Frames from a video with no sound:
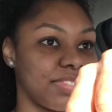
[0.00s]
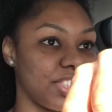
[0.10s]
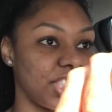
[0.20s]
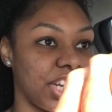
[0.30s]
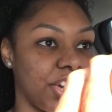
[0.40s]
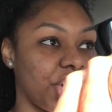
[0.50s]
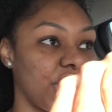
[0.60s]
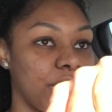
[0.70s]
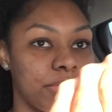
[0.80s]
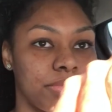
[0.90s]
She said, here you
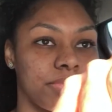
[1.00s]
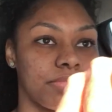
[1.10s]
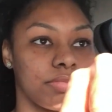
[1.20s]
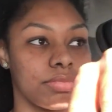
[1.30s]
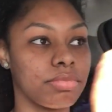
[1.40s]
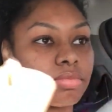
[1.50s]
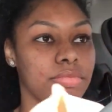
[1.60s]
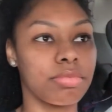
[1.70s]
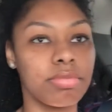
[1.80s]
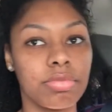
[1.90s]
go.
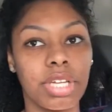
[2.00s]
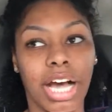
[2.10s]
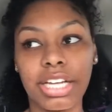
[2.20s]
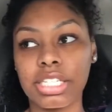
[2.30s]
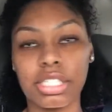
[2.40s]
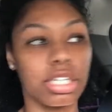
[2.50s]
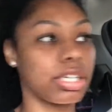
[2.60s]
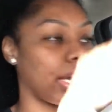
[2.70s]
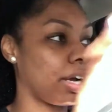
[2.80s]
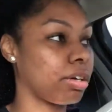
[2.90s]
I just
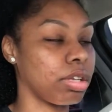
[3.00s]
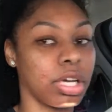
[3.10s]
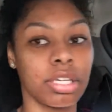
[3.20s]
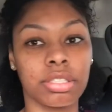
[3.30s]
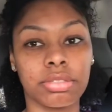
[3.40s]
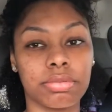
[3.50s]
looked at her like,